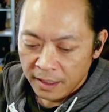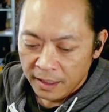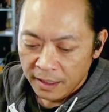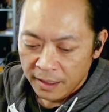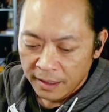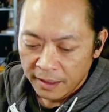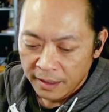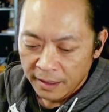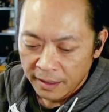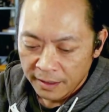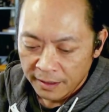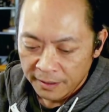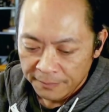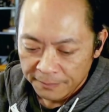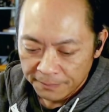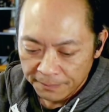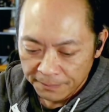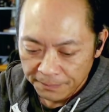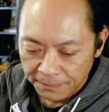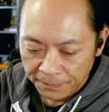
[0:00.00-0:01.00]

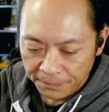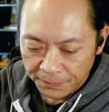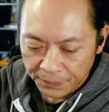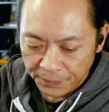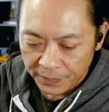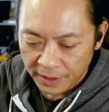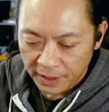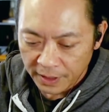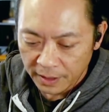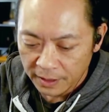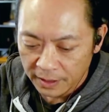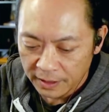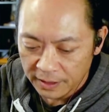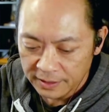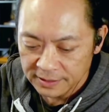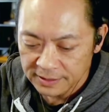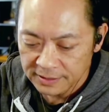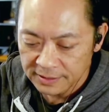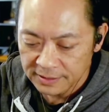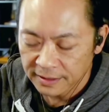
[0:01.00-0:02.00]
Um,
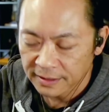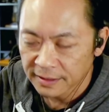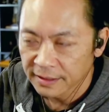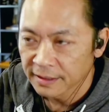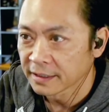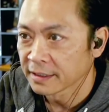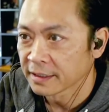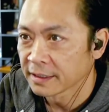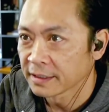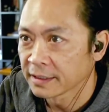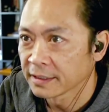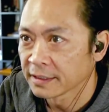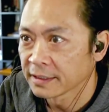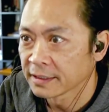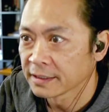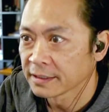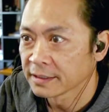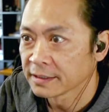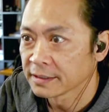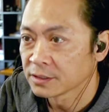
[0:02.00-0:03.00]
let's
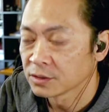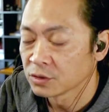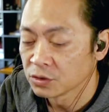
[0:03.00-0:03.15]
see.